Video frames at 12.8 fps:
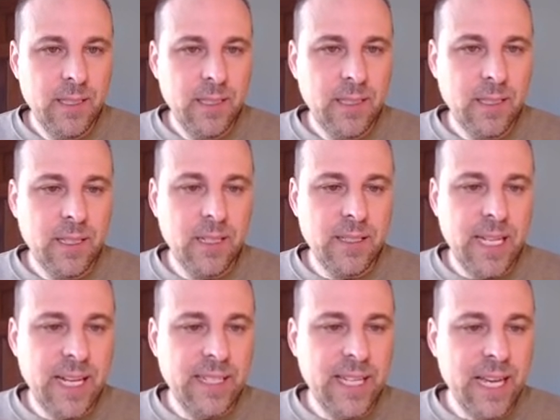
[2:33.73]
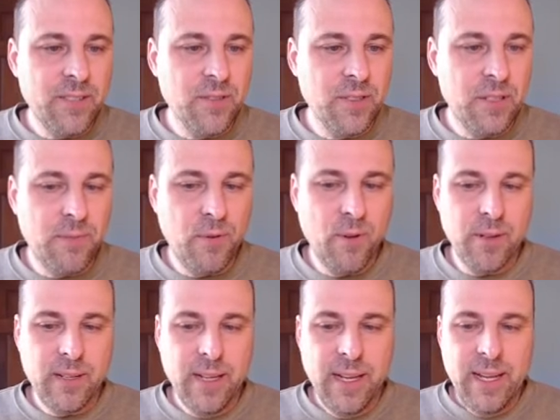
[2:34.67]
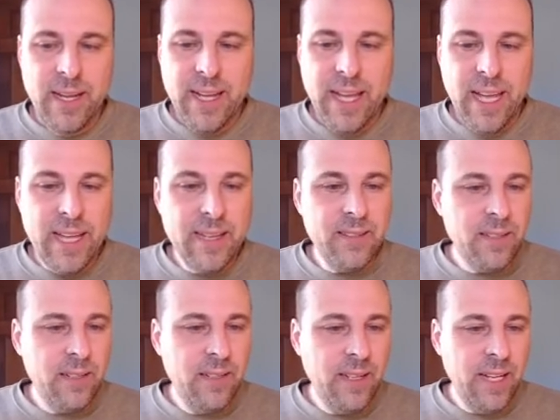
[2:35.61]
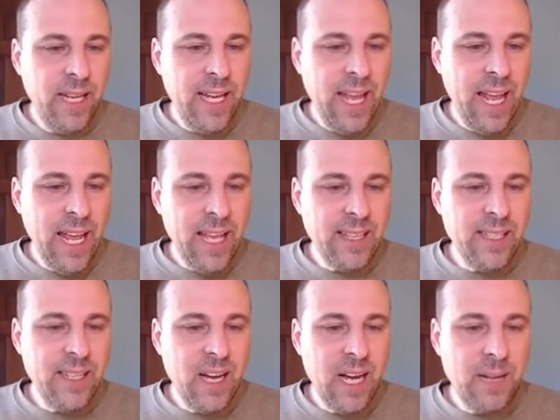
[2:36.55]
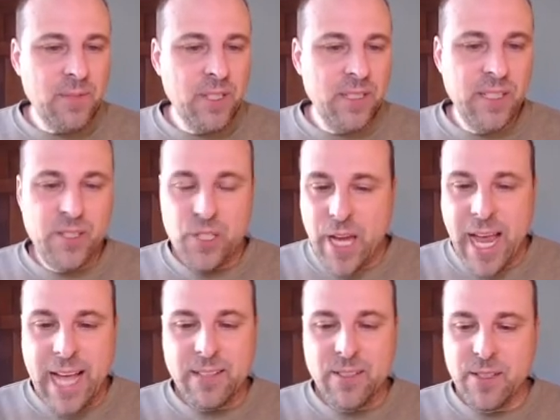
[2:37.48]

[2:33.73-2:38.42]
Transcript: contact Dasher support. And it has an option to chat.